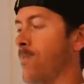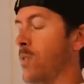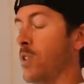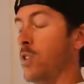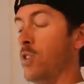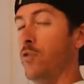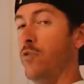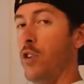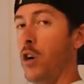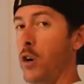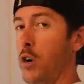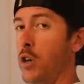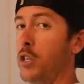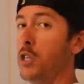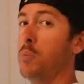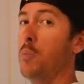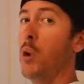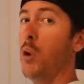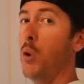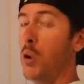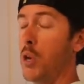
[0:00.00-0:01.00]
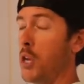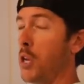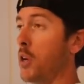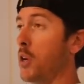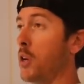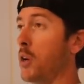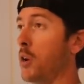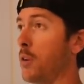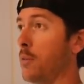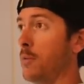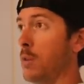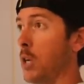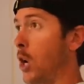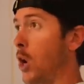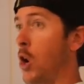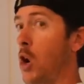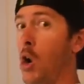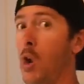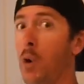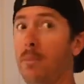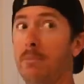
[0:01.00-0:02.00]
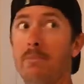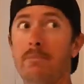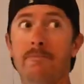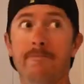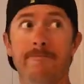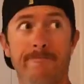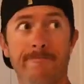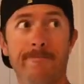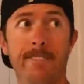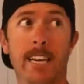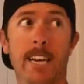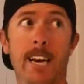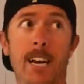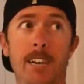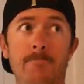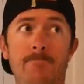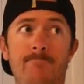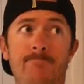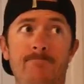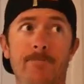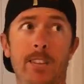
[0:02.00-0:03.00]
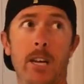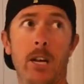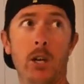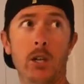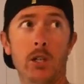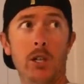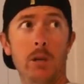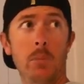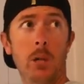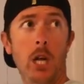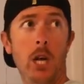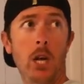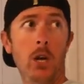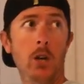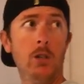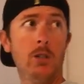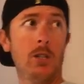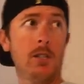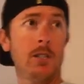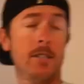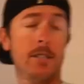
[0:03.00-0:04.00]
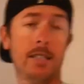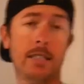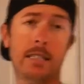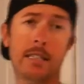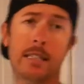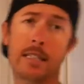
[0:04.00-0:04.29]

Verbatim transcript: It's very smoky in here. Oh! Yep, yeah, there she blows.